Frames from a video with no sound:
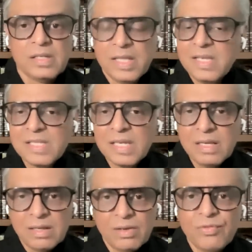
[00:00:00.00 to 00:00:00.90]
they say
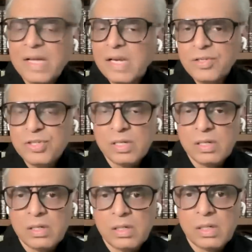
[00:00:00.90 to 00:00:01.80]

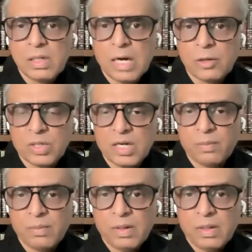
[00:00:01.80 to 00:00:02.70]
financial outcome.